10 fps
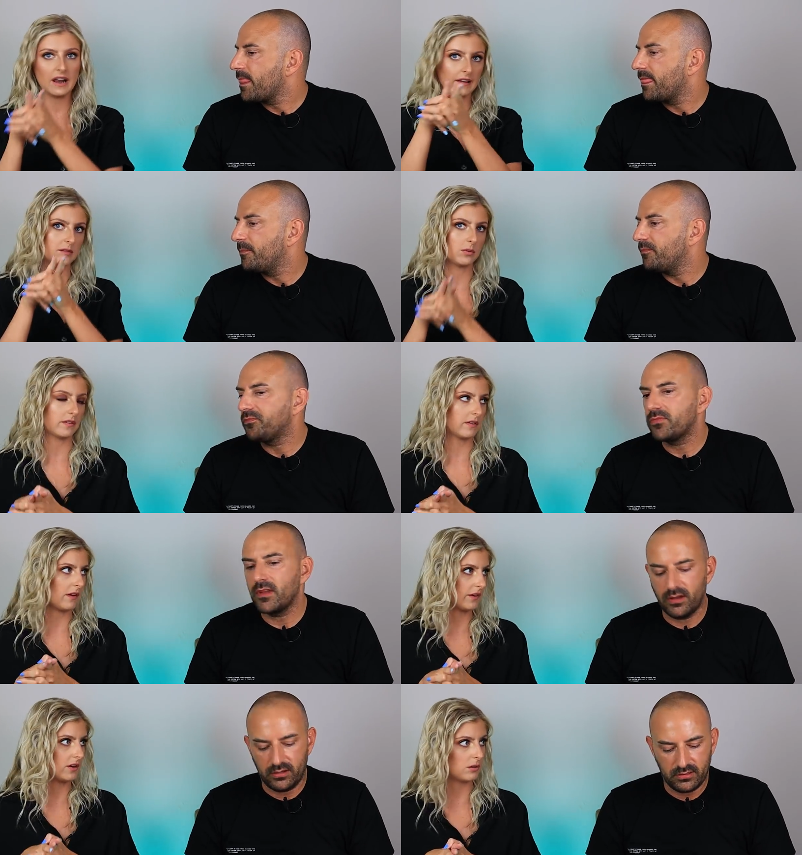Speaker 1: the last one,
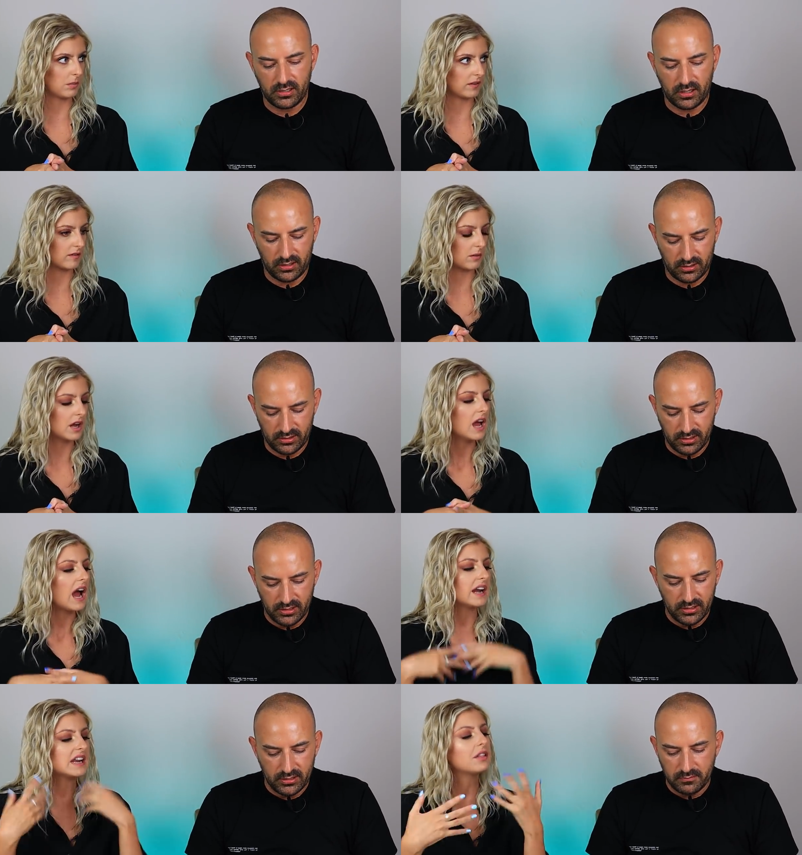so I think you can pick this one.
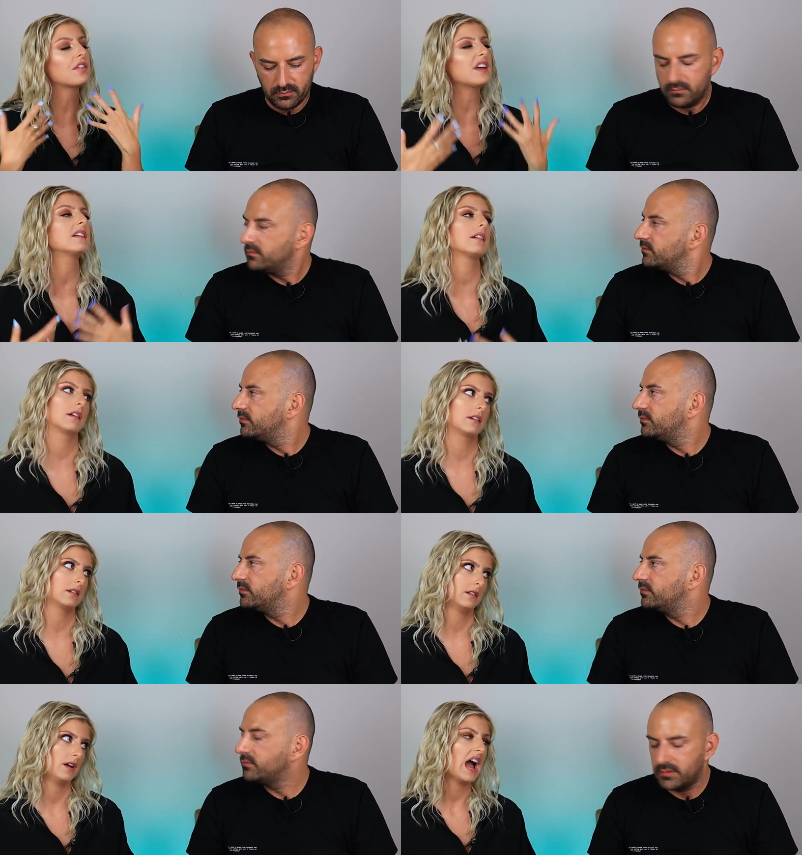I need theatre.
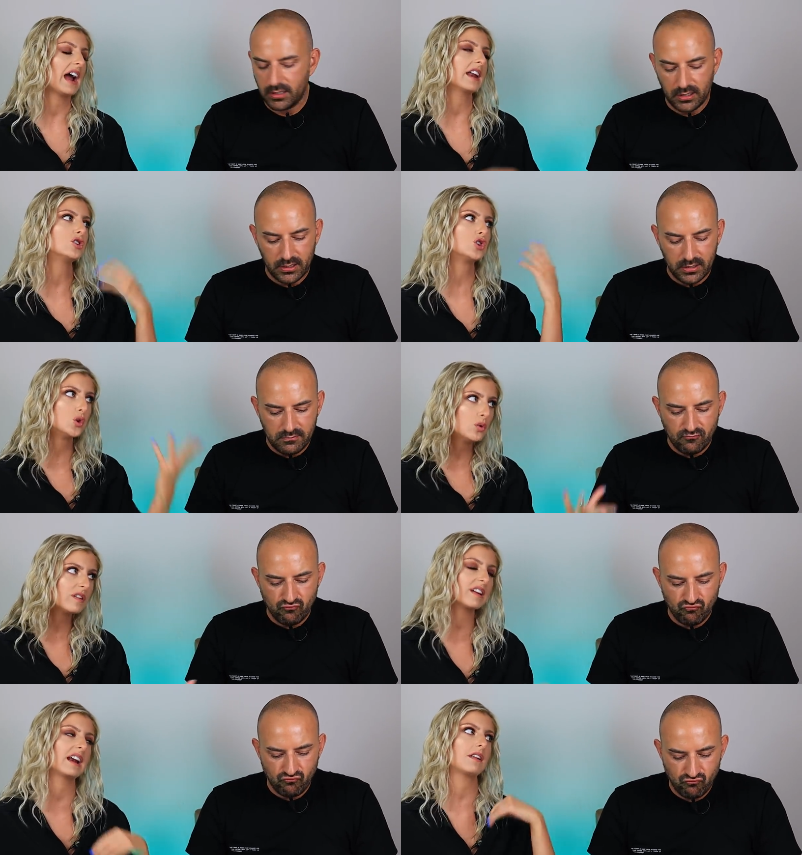I need
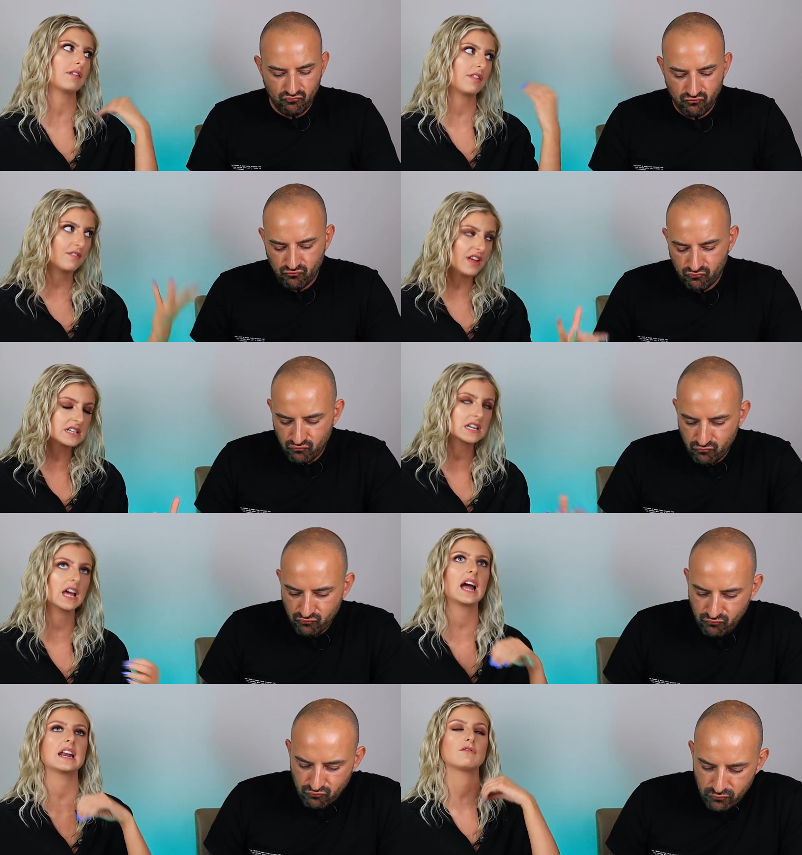juice. I need
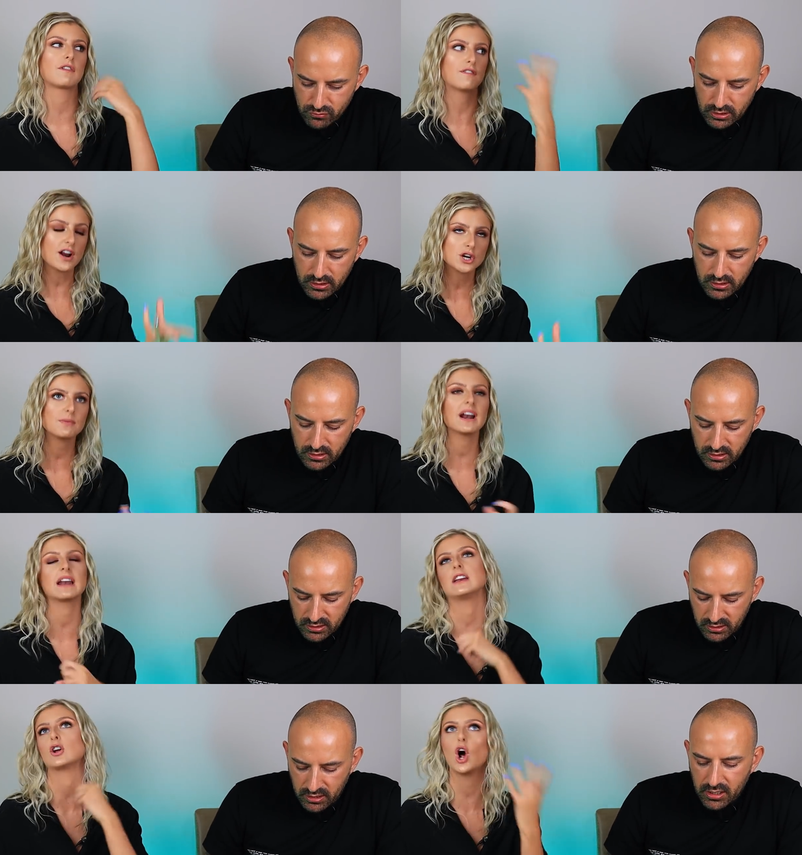theatre. I need refreshment.
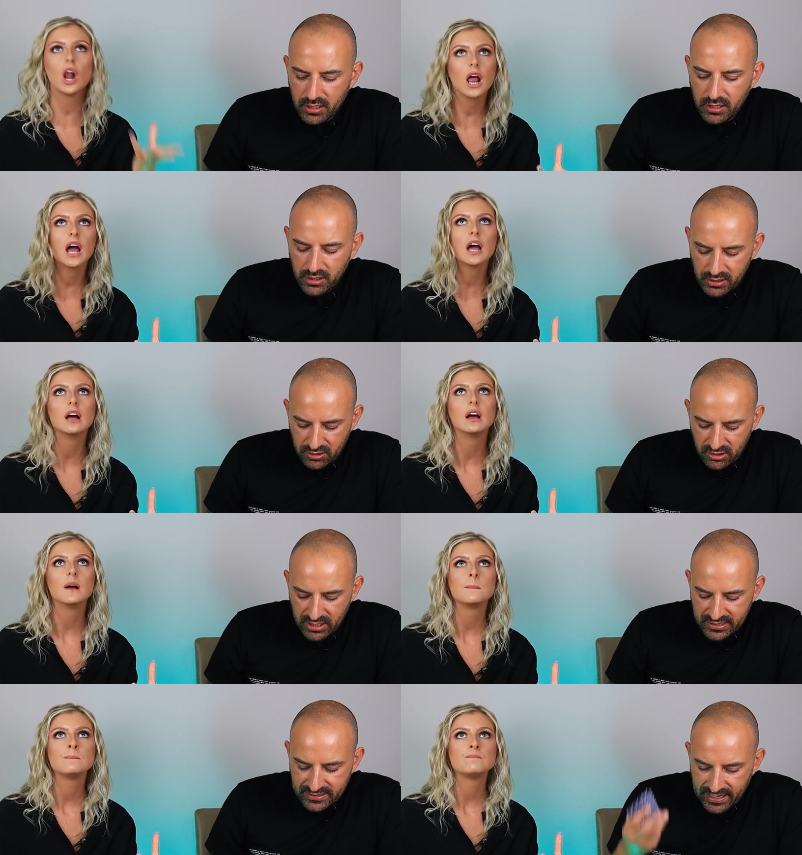I need
Speaker 2: colour. You, you, do
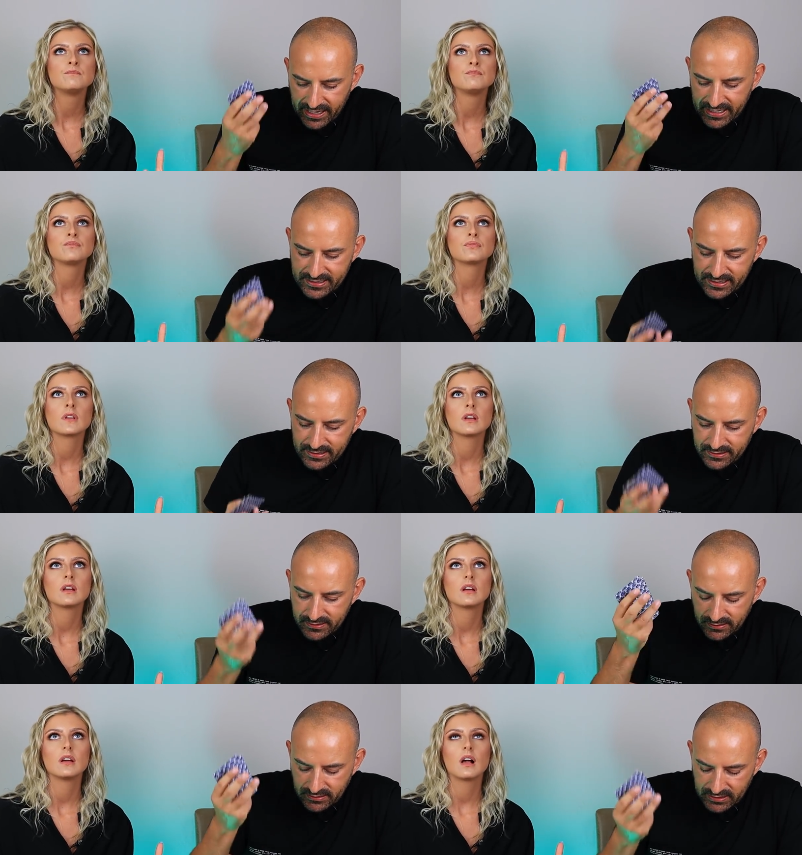you need size,
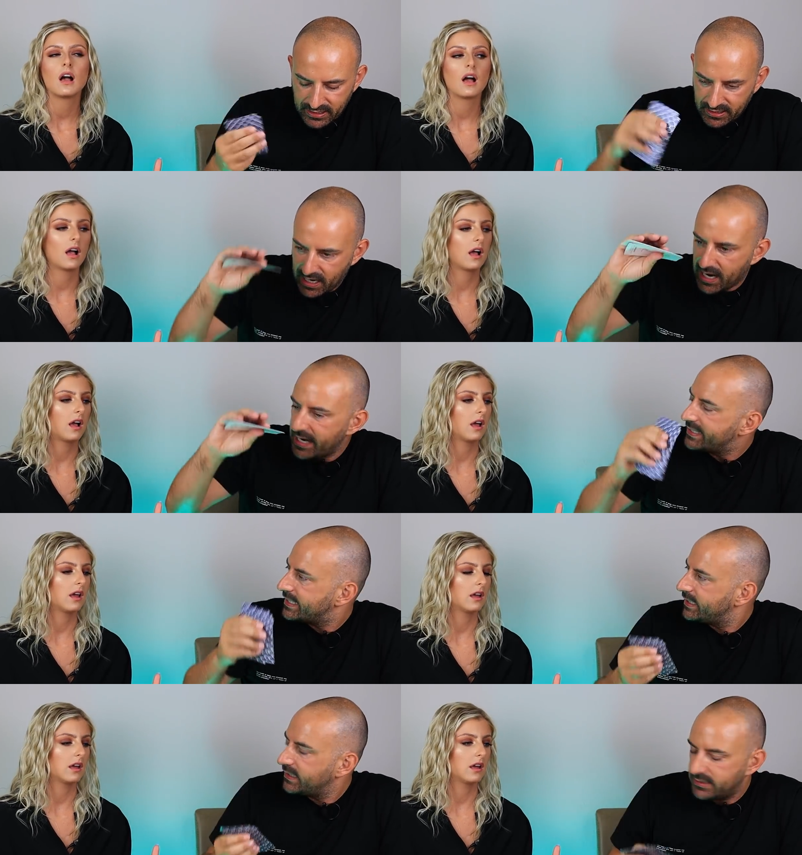like
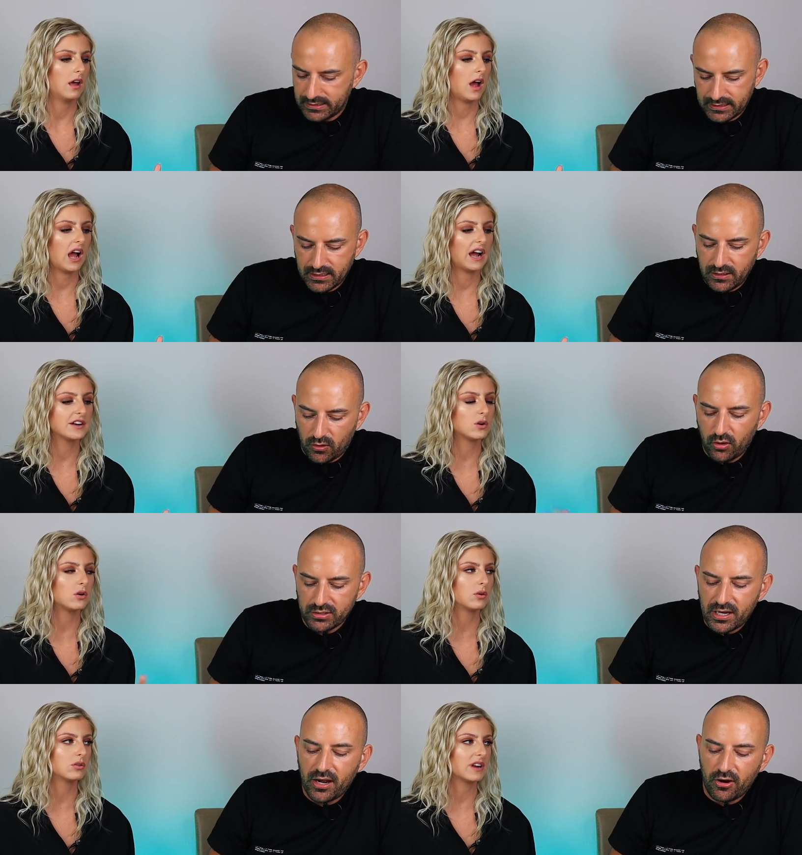height?
Speaker 1: I
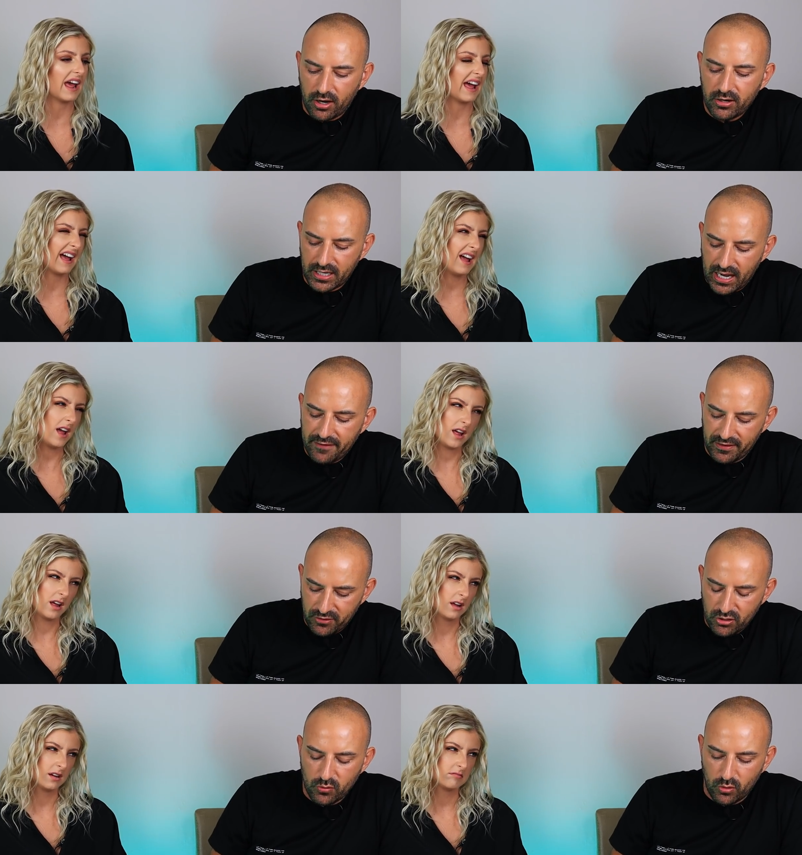
Speaker 2: don't oh, oh, care. Okay. I've,
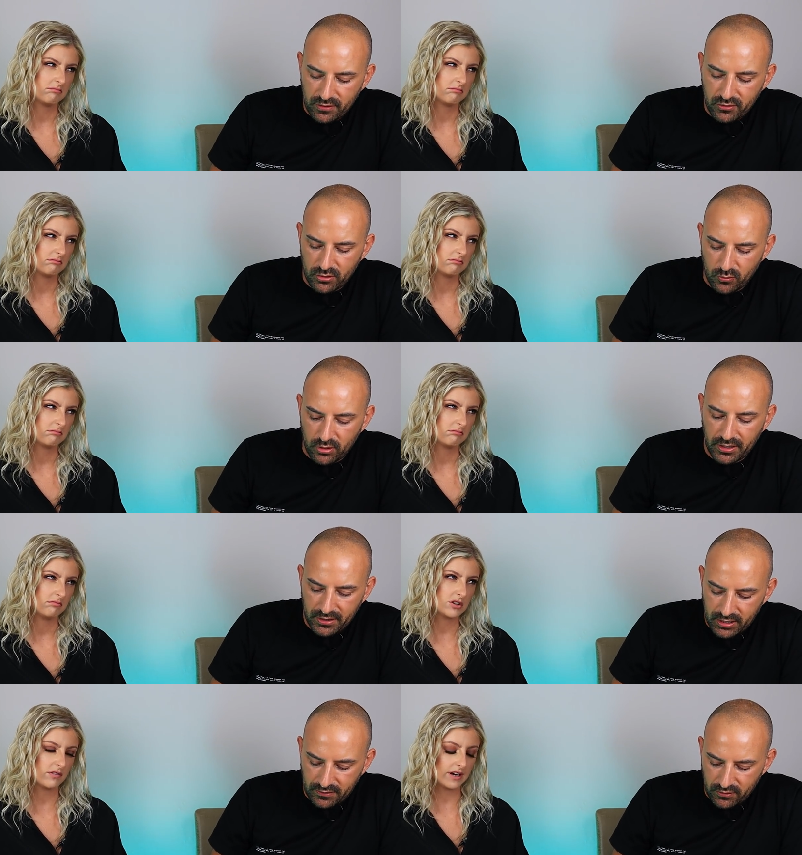I've got to go on. I've got to go on. I think